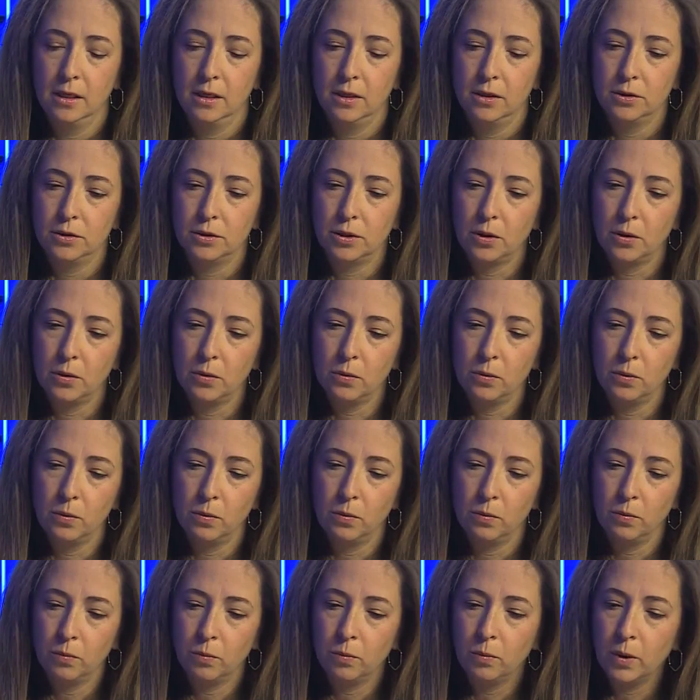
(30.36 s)
So
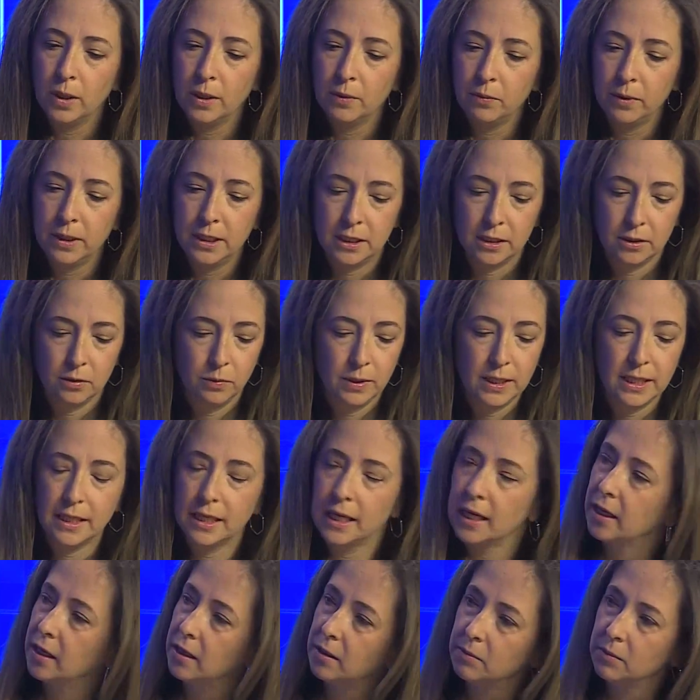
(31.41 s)
what we do, we
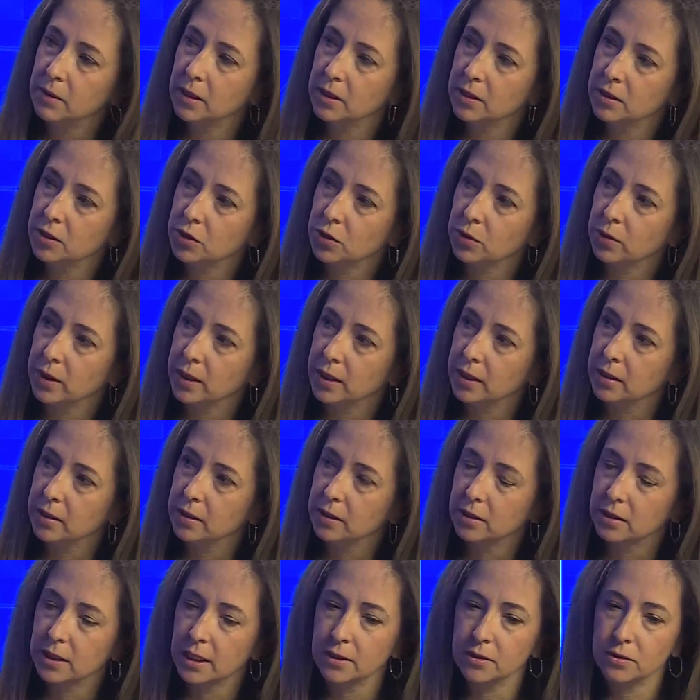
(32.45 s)
came and joined
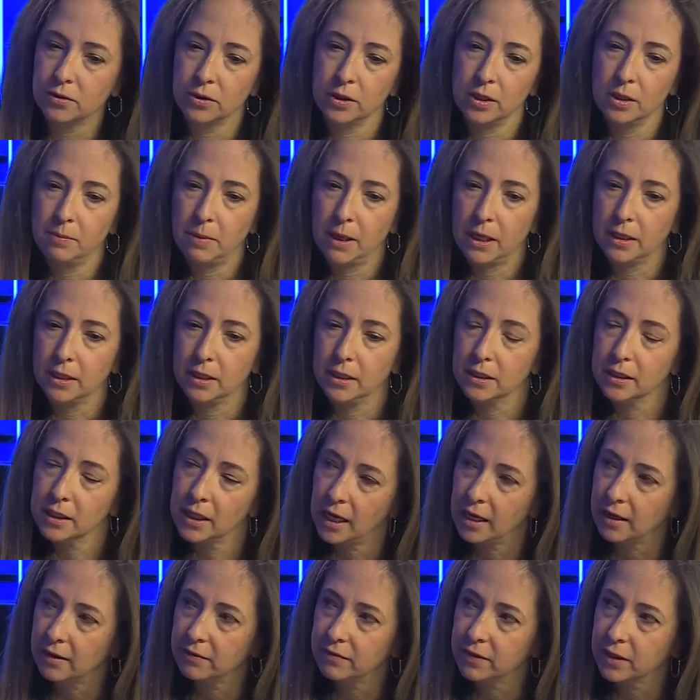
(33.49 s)
State Street about 1.5
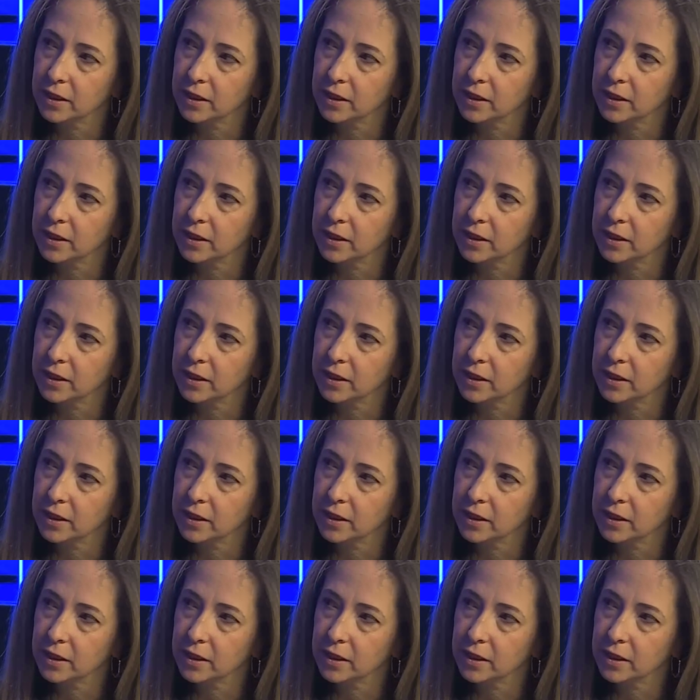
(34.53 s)
years